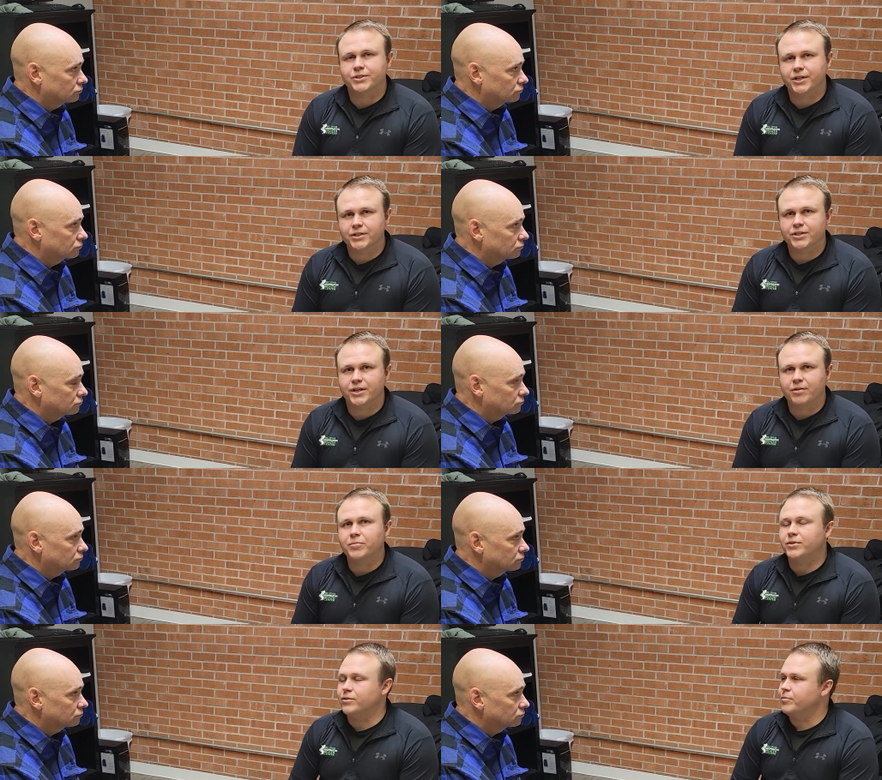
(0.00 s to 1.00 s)
Speaker 1: we changed that
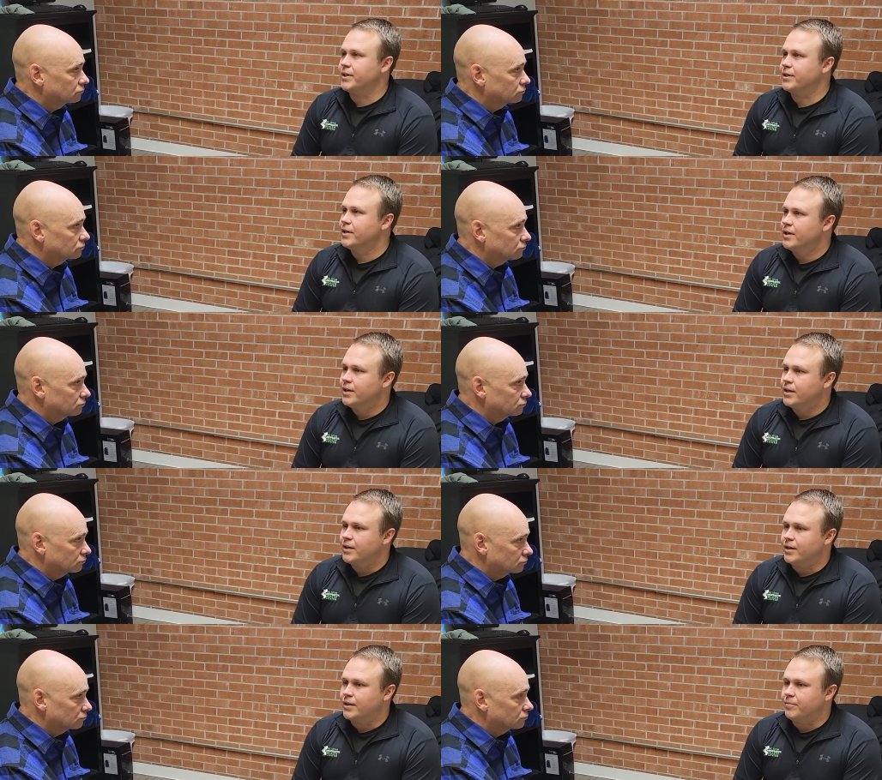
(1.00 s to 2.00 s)
up a little bit.
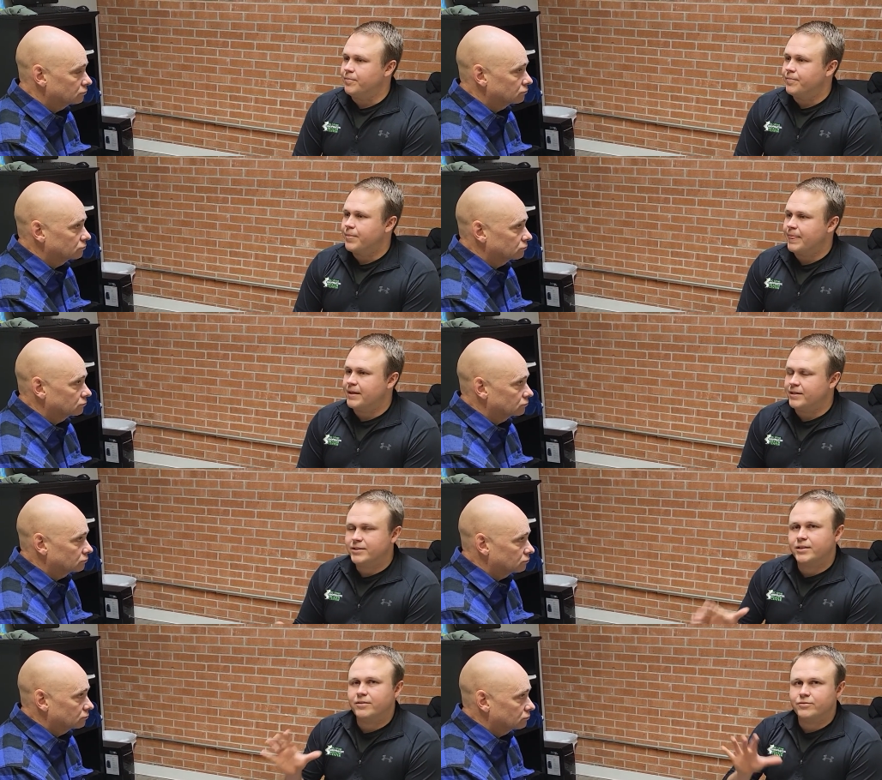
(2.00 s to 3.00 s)
Um,
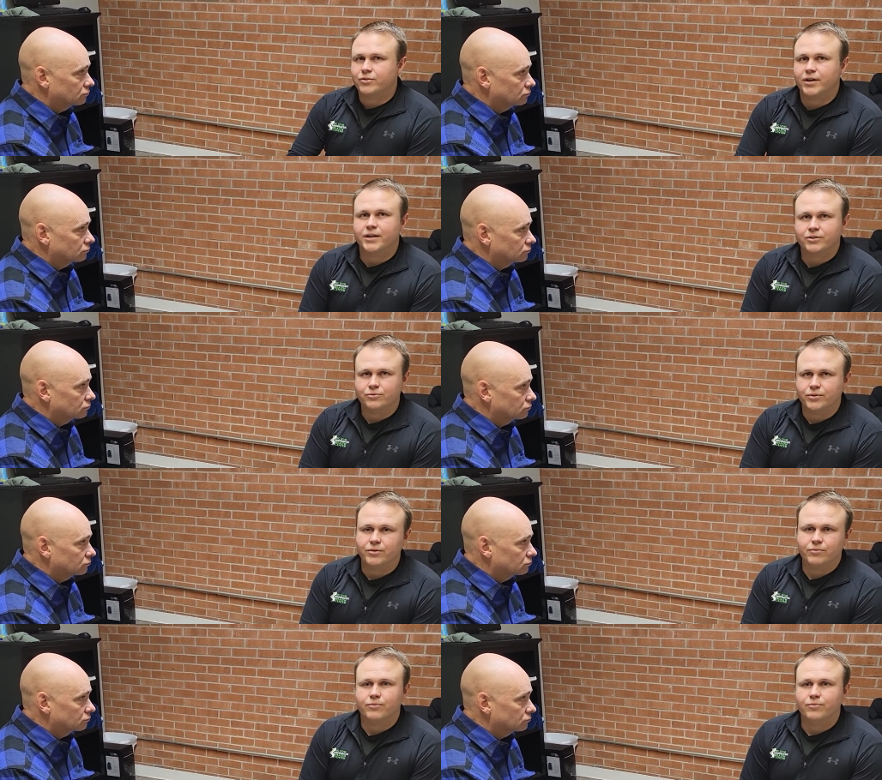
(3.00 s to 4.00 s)
instead of trying to
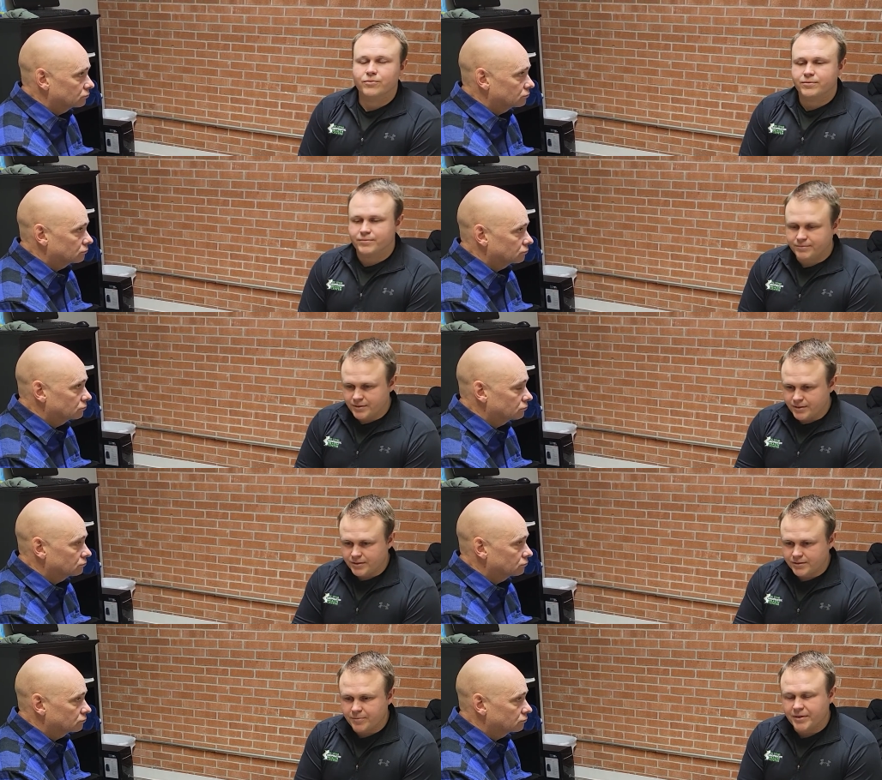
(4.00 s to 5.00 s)
get
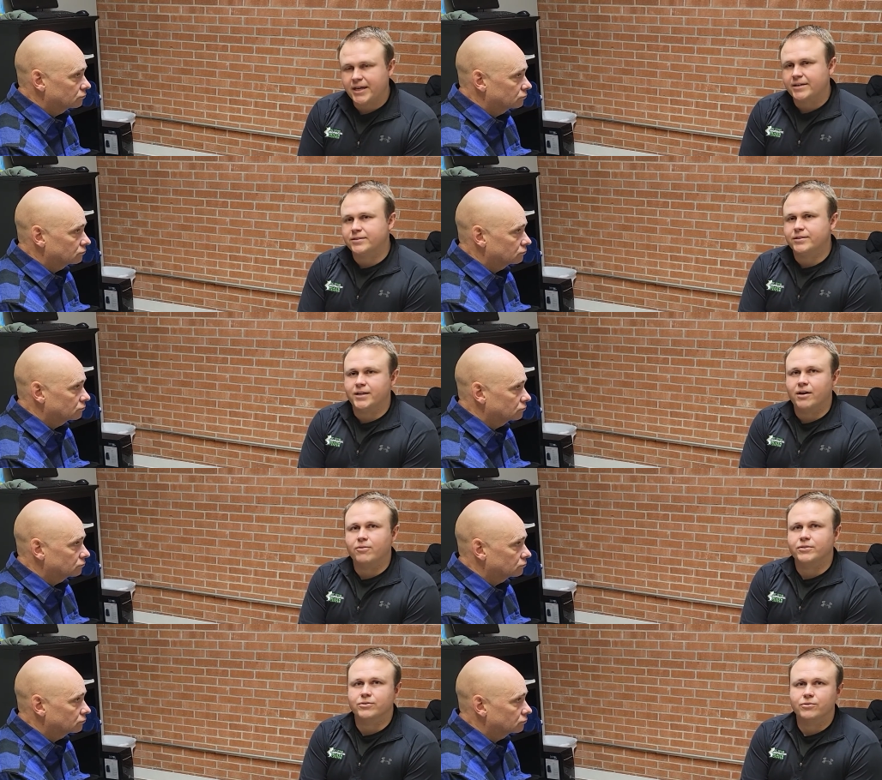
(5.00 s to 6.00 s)
the stomach acid
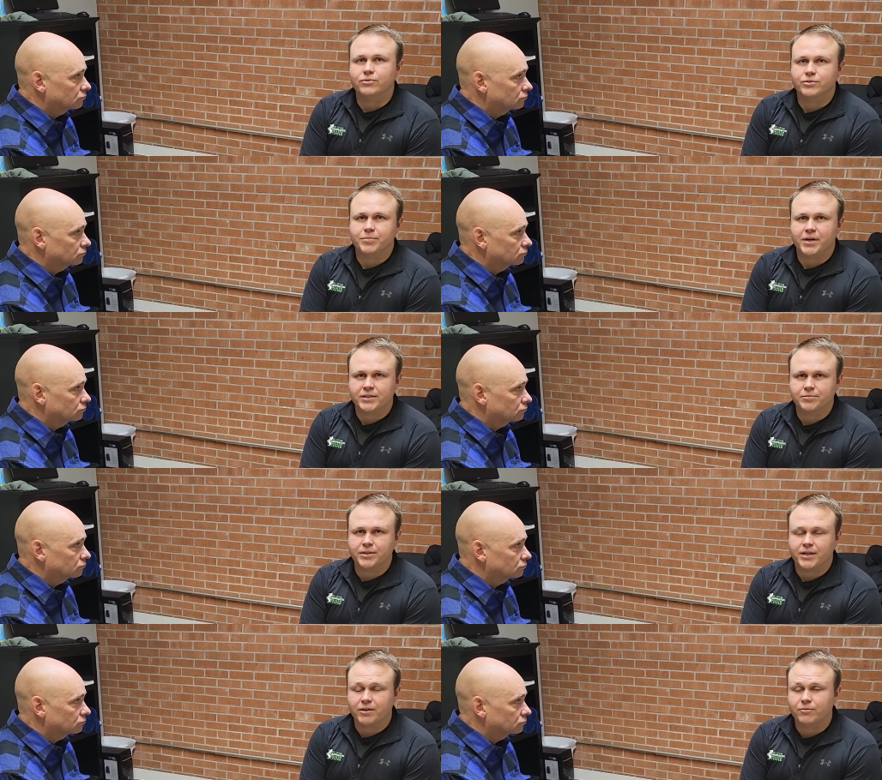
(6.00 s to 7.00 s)
down as low as you
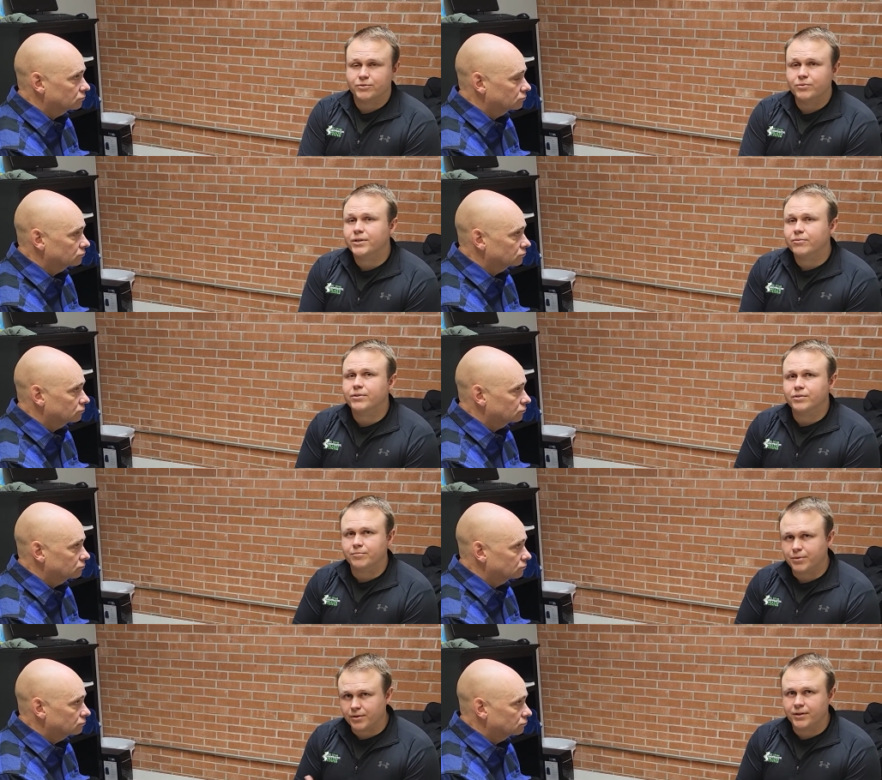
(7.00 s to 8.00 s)
possibly can, which will get rid of the
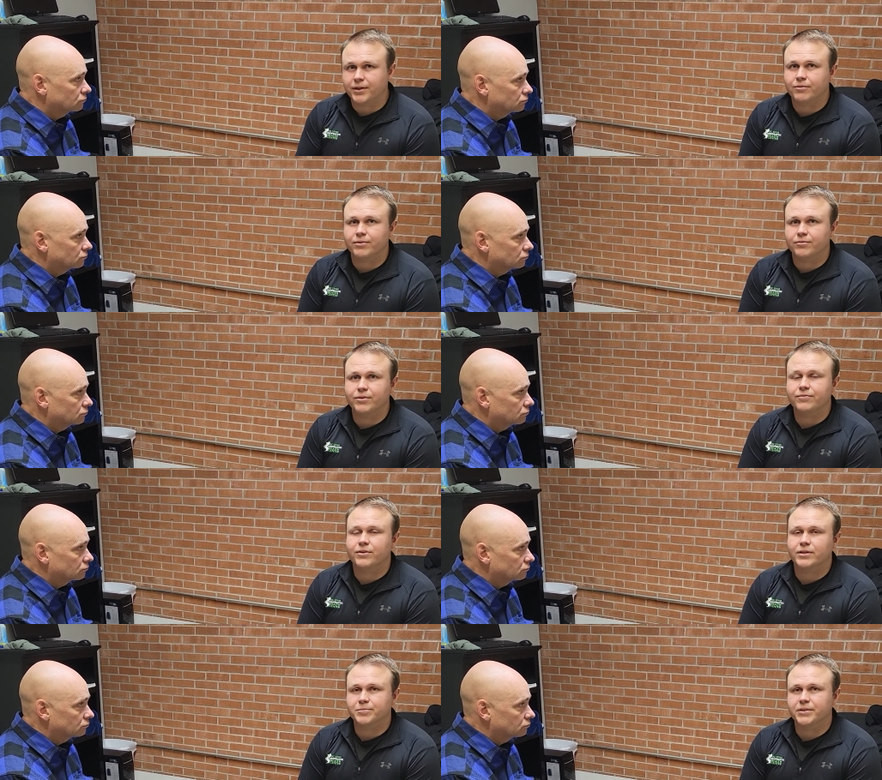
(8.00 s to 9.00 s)
burn and get rid of
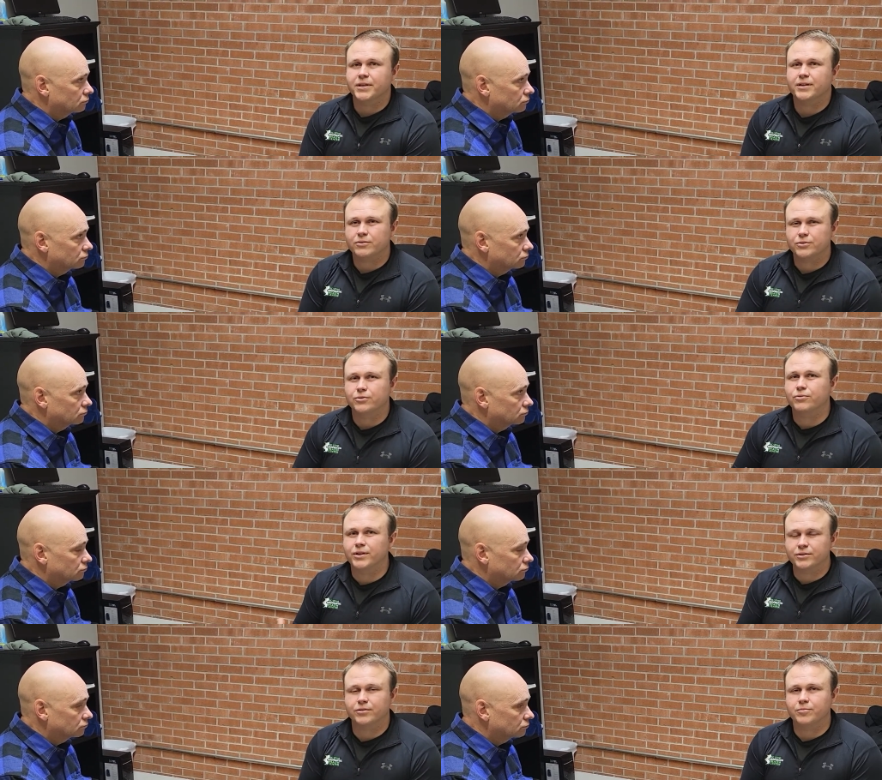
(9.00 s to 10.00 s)
reflux, but then it also
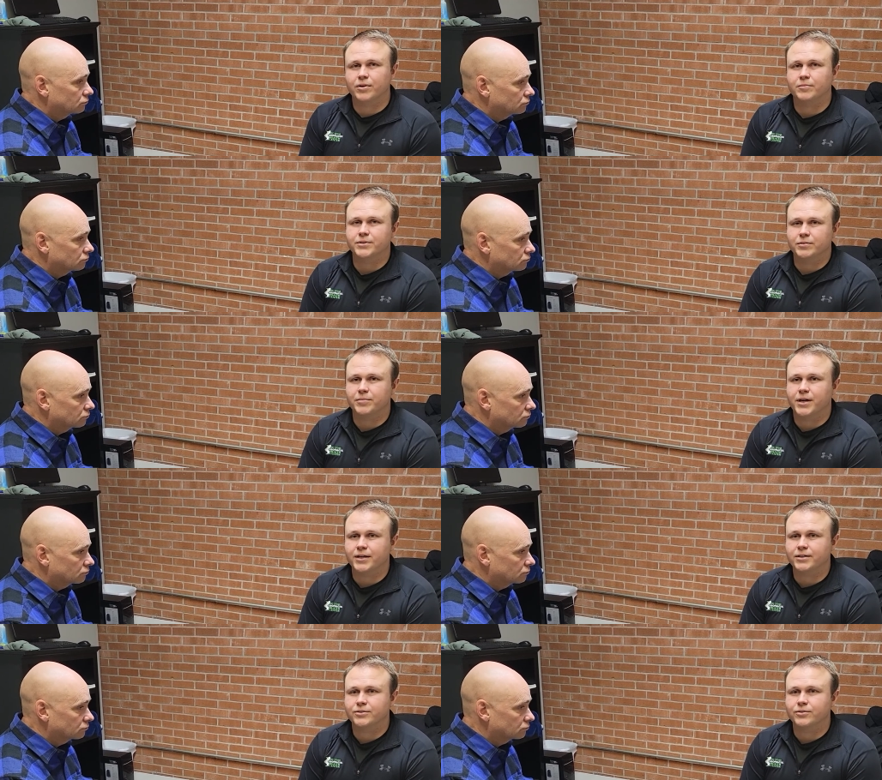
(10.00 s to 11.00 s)
creates other problems in the
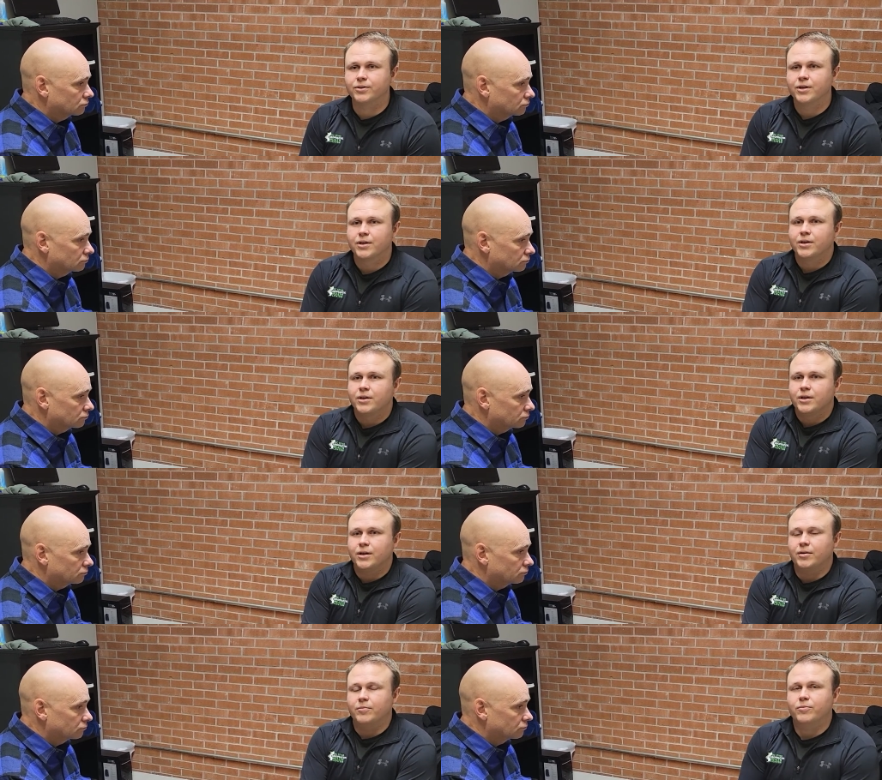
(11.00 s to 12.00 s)
body. So
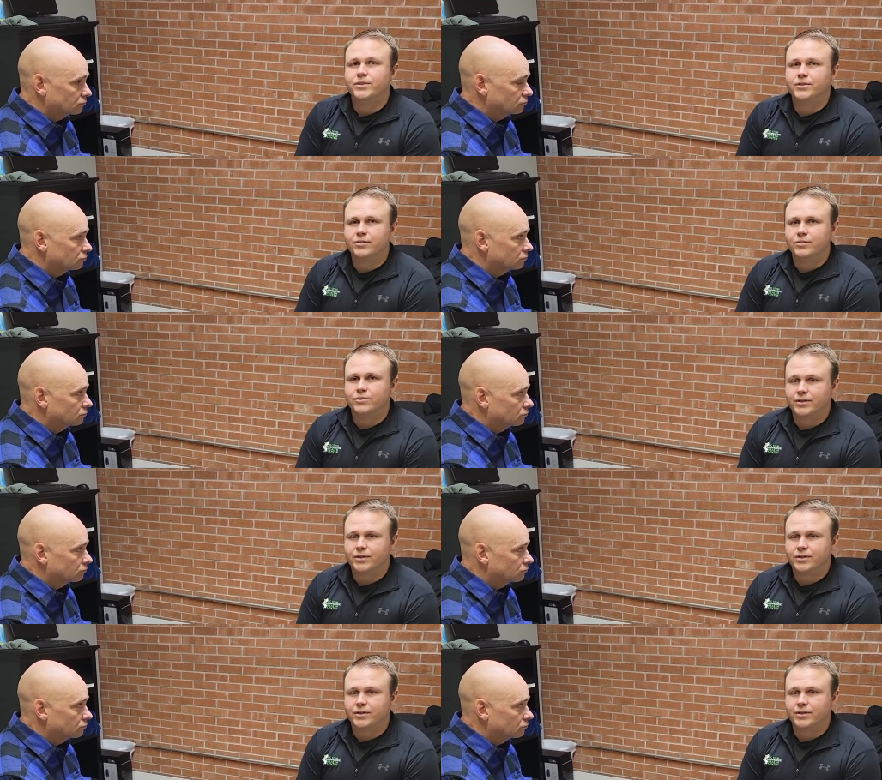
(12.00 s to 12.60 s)
um, we started to